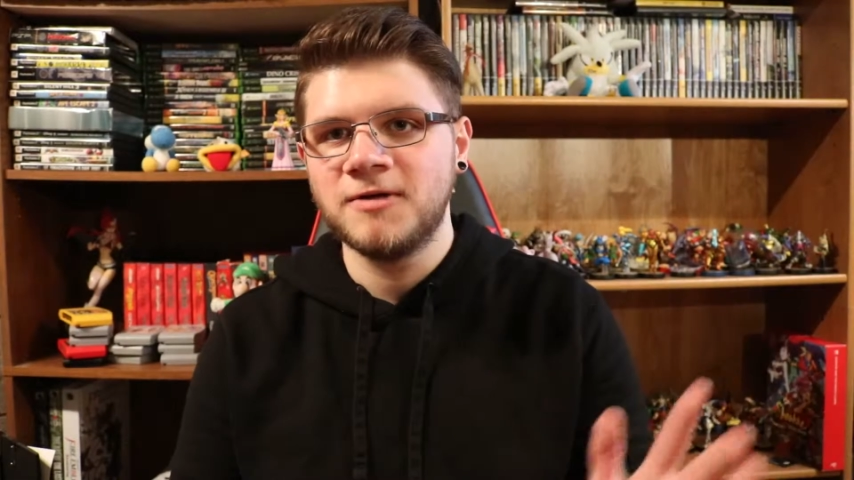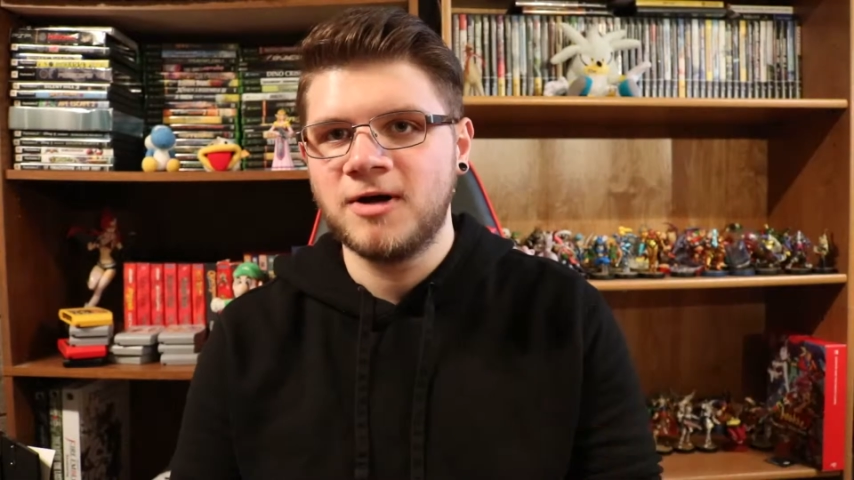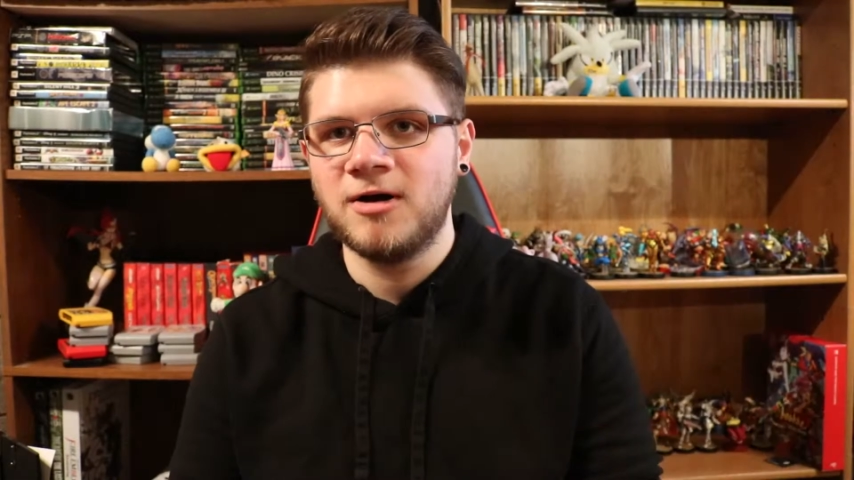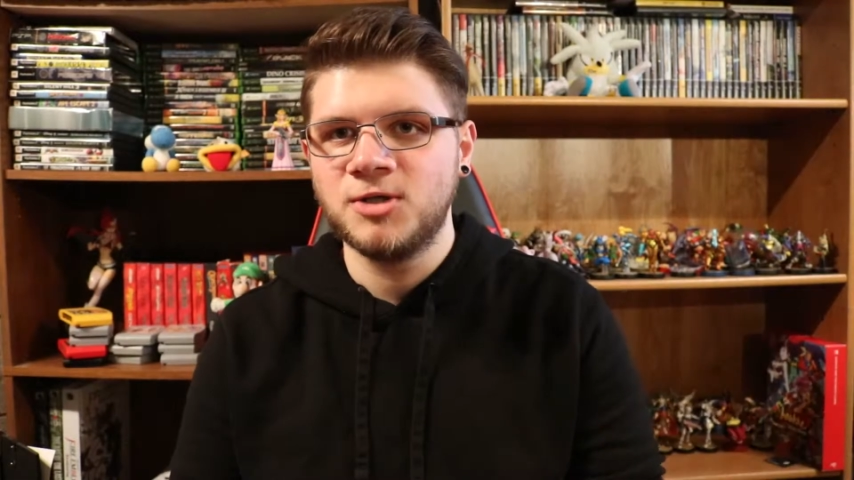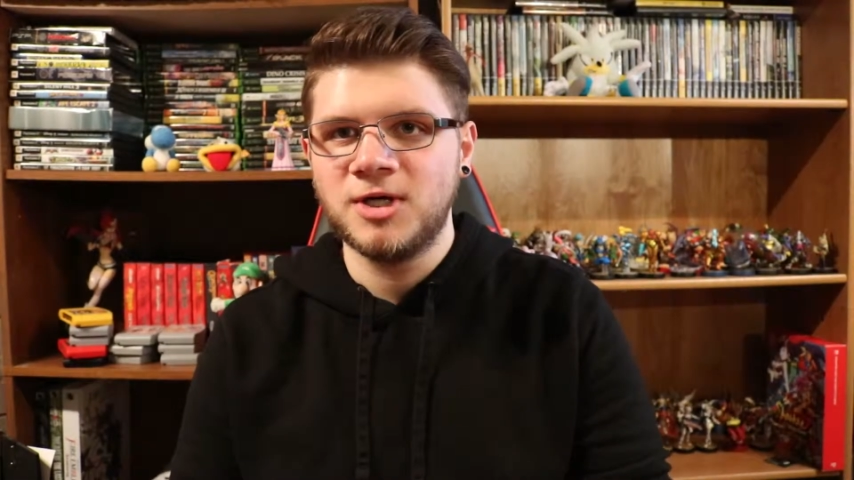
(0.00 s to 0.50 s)
the
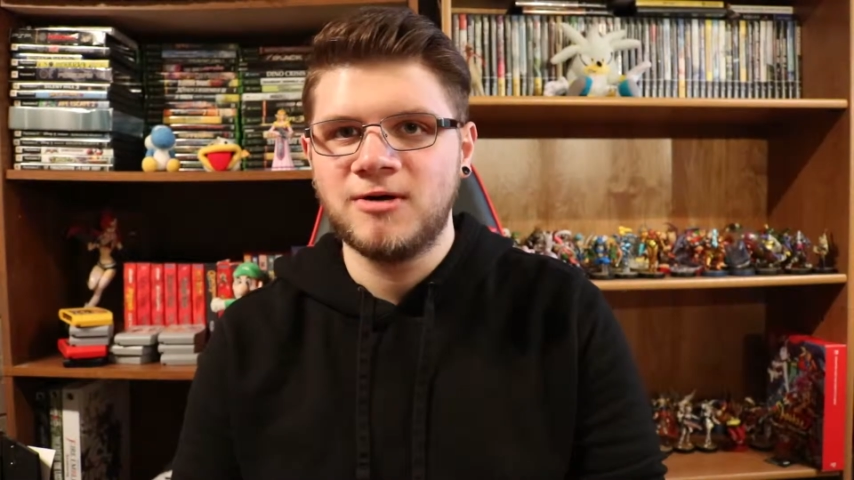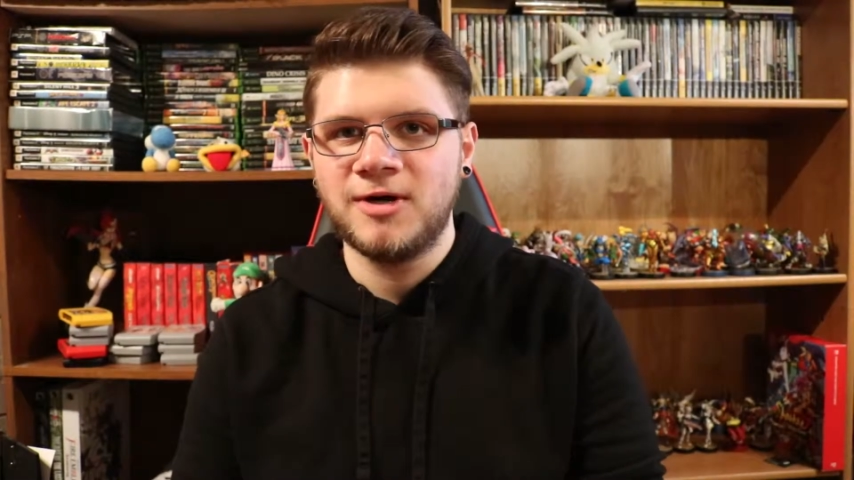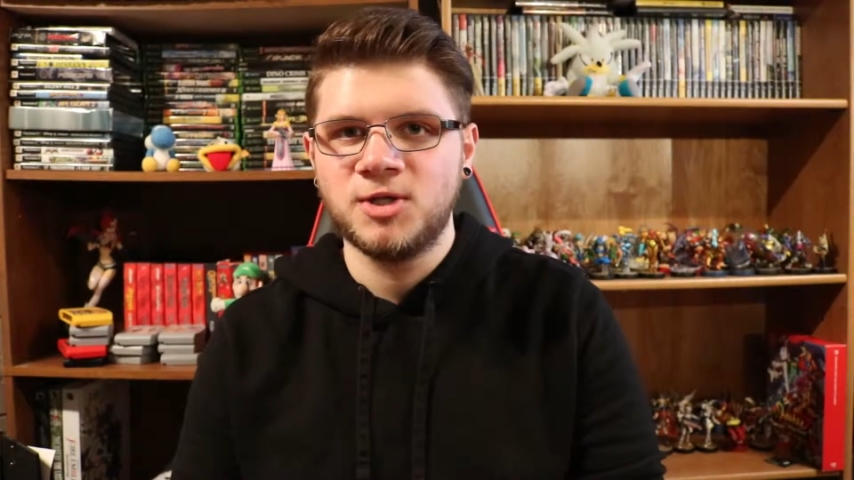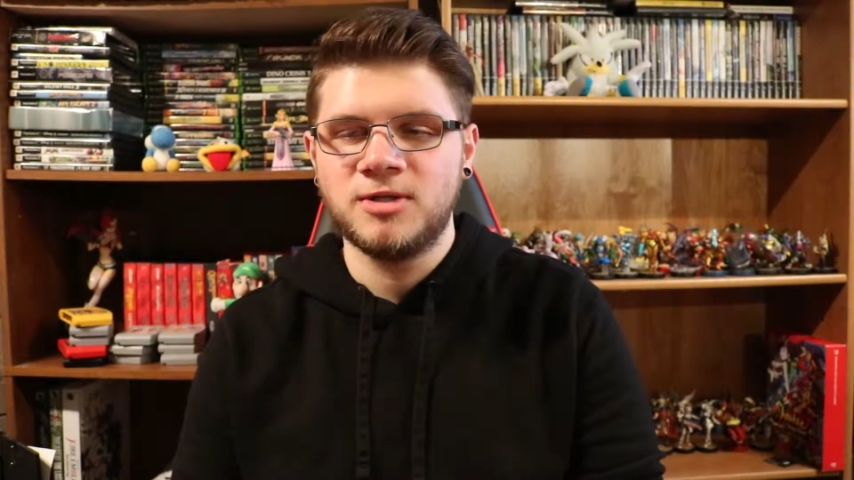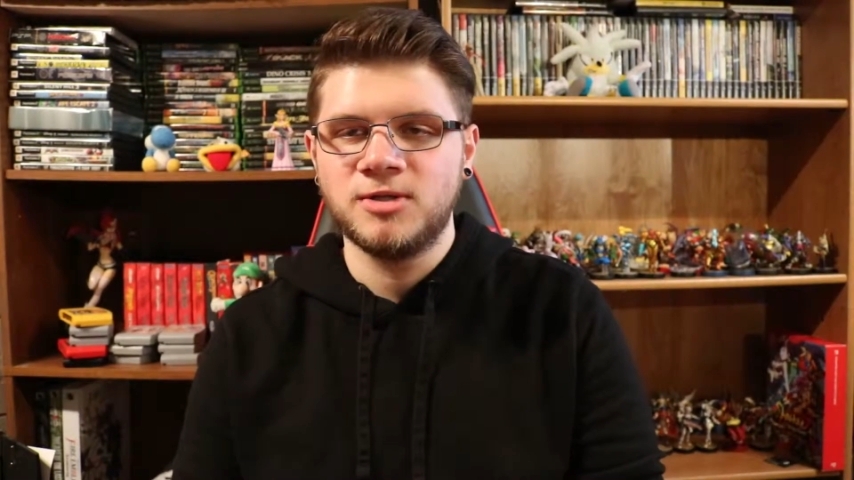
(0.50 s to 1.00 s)
current
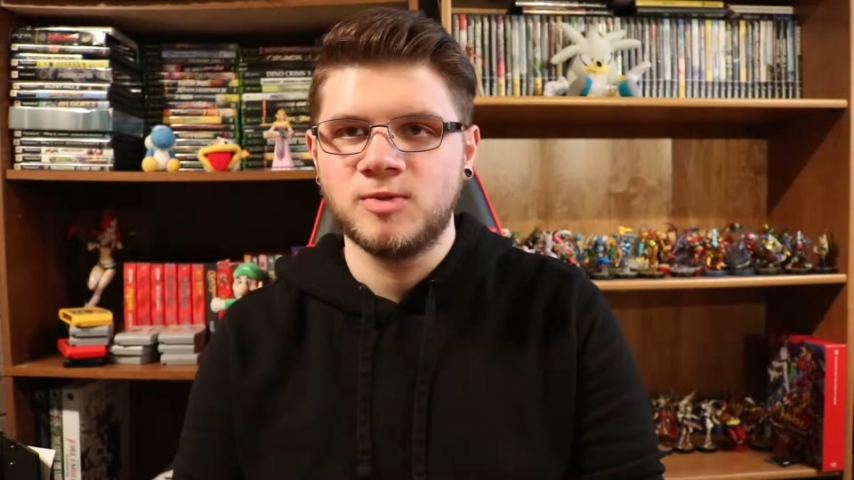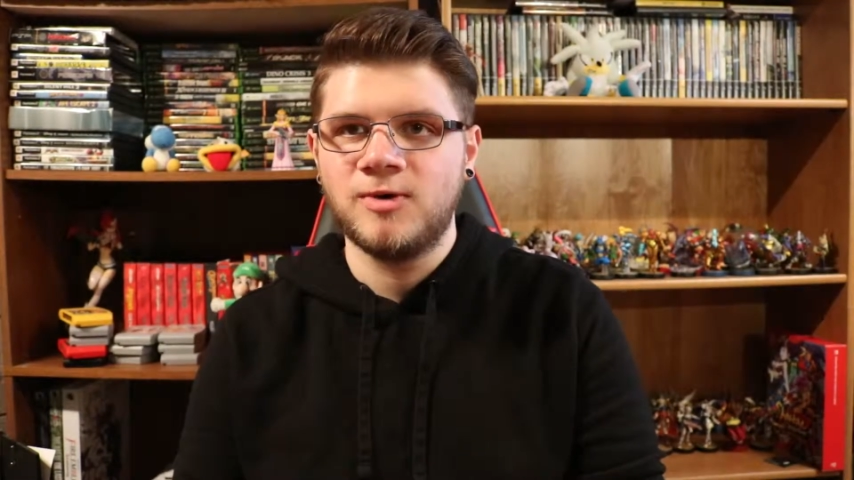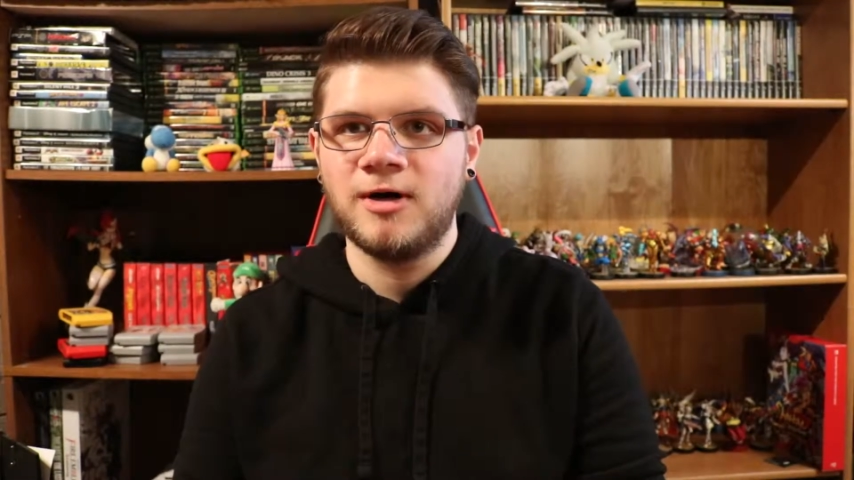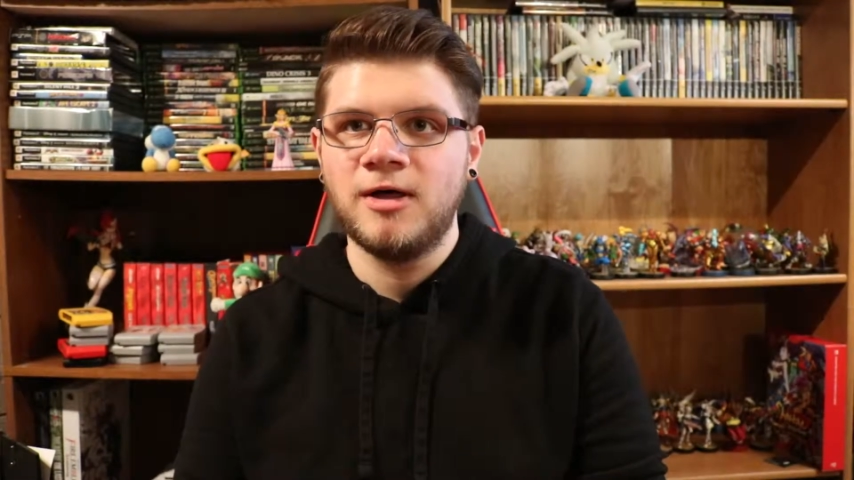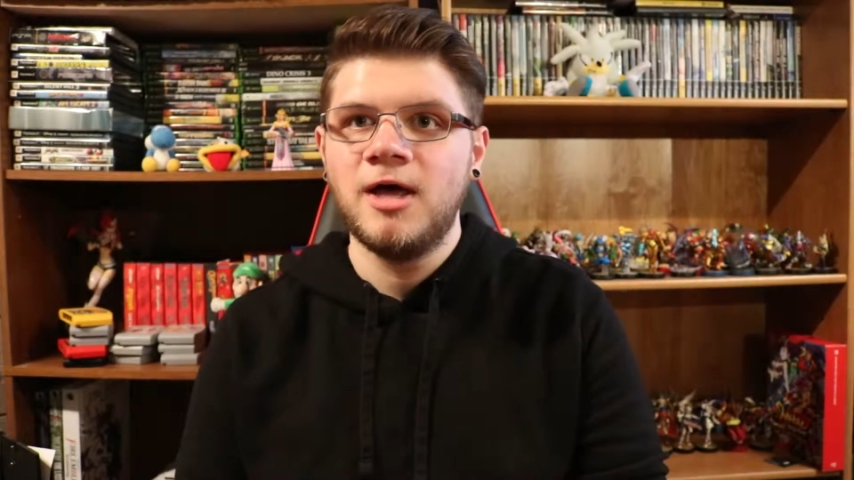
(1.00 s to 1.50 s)
generation as
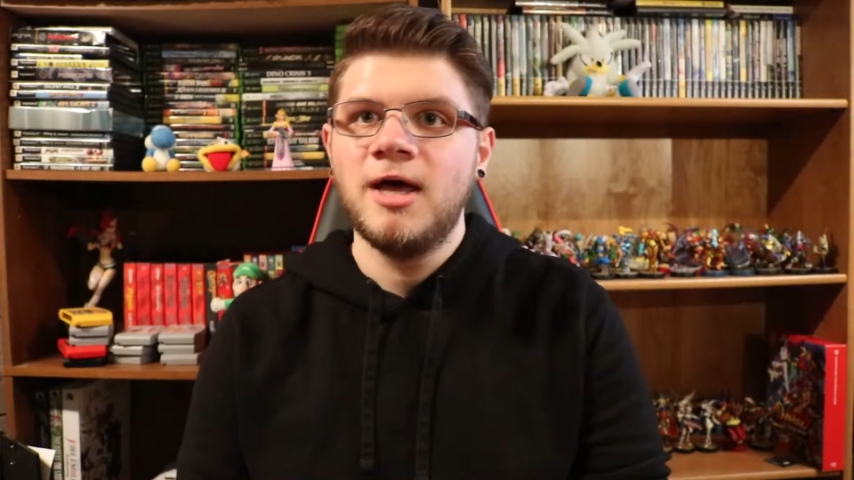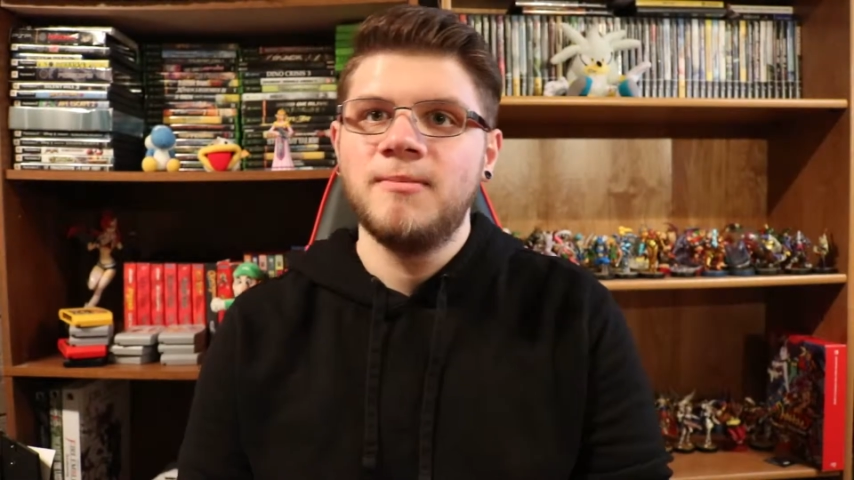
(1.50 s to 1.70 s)
well.